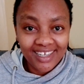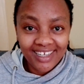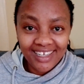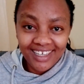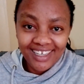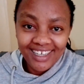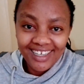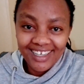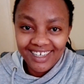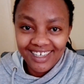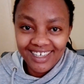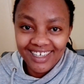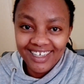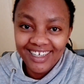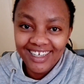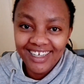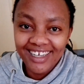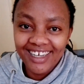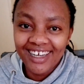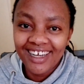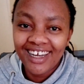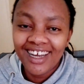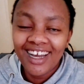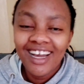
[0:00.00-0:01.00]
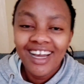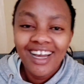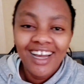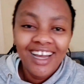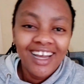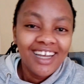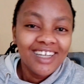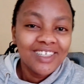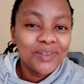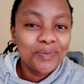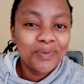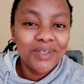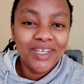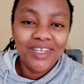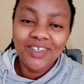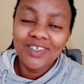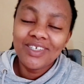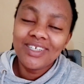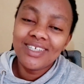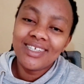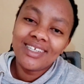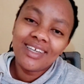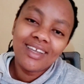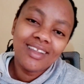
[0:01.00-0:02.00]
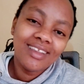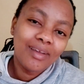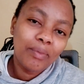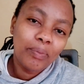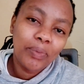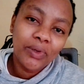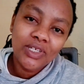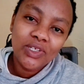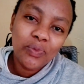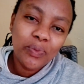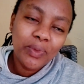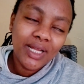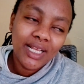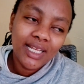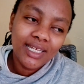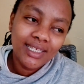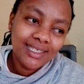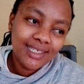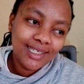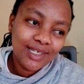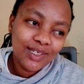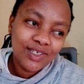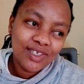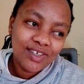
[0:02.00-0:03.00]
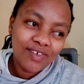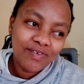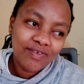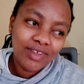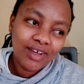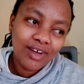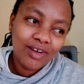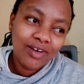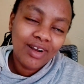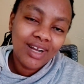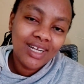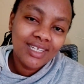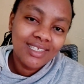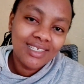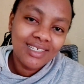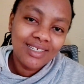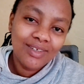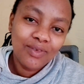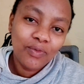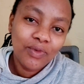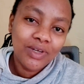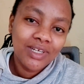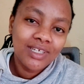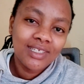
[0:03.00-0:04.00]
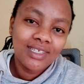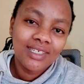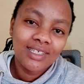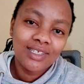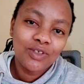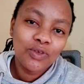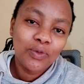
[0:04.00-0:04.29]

It's because the pot belly is because of the quarantine weight.